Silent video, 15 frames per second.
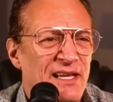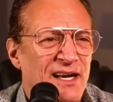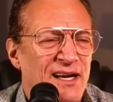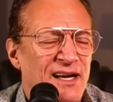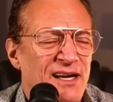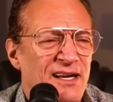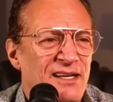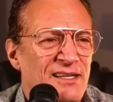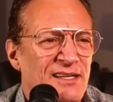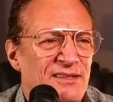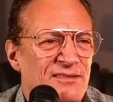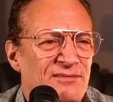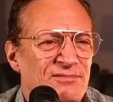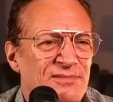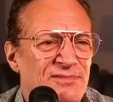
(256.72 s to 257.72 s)

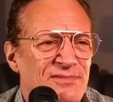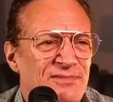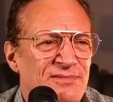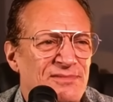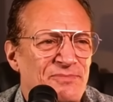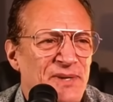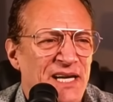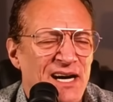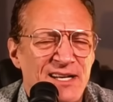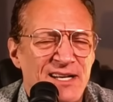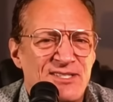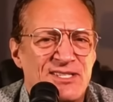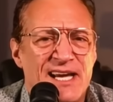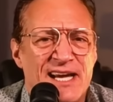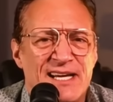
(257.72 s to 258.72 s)

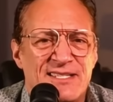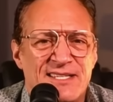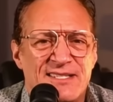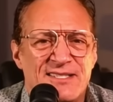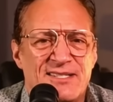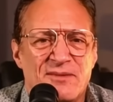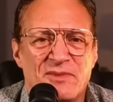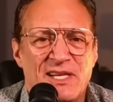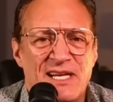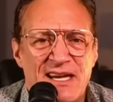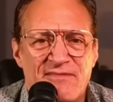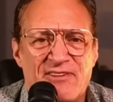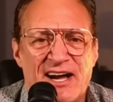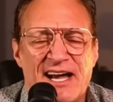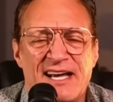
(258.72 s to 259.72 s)
Beyonce is in some
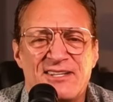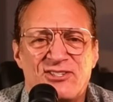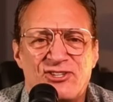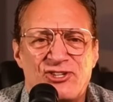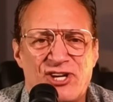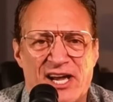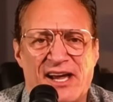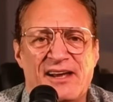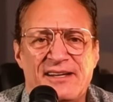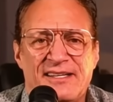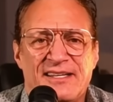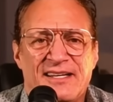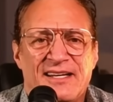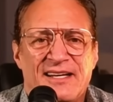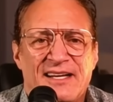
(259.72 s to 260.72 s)
Levi's shit,
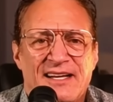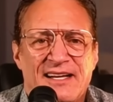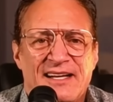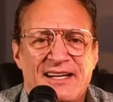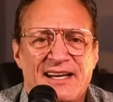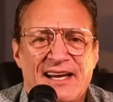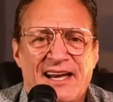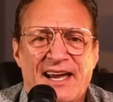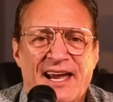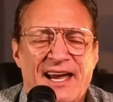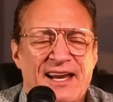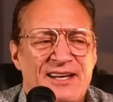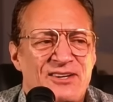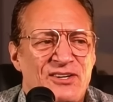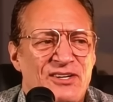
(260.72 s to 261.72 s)

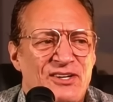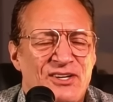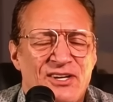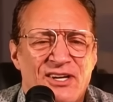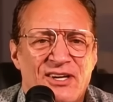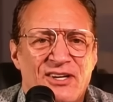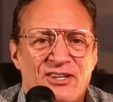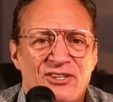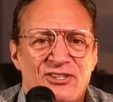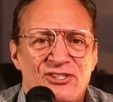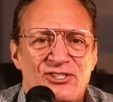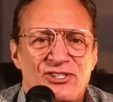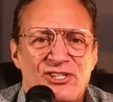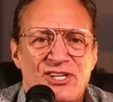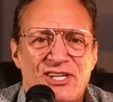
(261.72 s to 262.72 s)
and
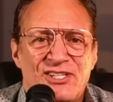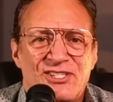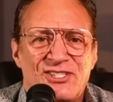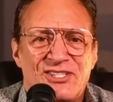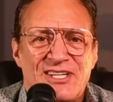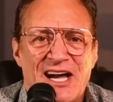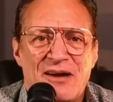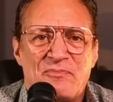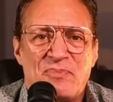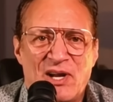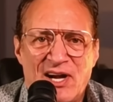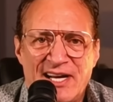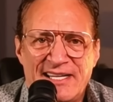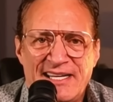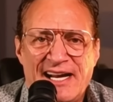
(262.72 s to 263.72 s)
she's got
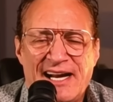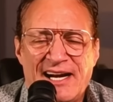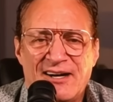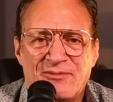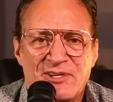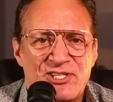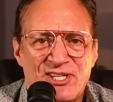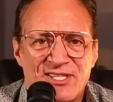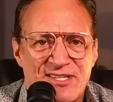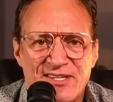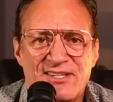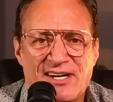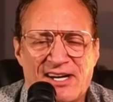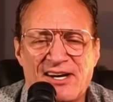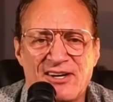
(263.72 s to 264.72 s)
blonde hair, which
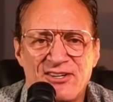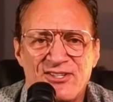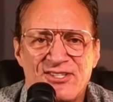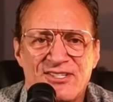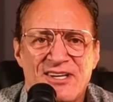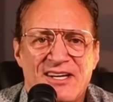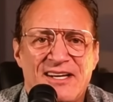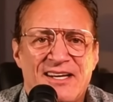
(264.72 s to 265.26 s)
isn't hers.